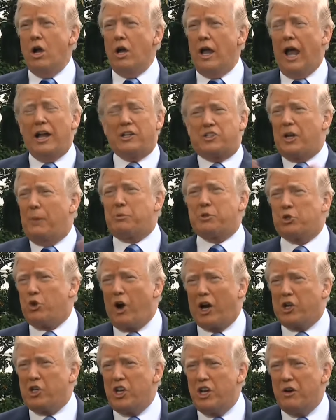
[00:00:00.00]
that's
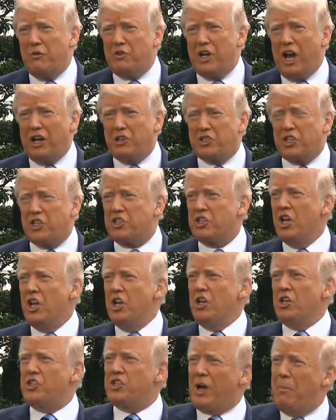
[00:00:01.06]
obstruction of justice.
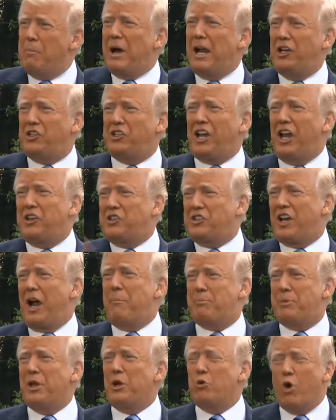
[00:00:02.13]
Somebody says
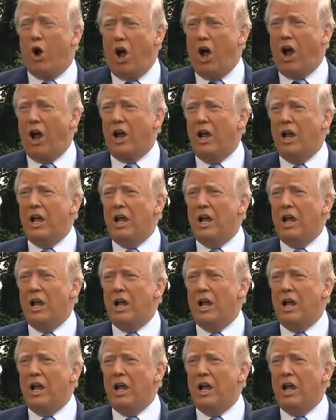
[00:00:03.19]
something wrong,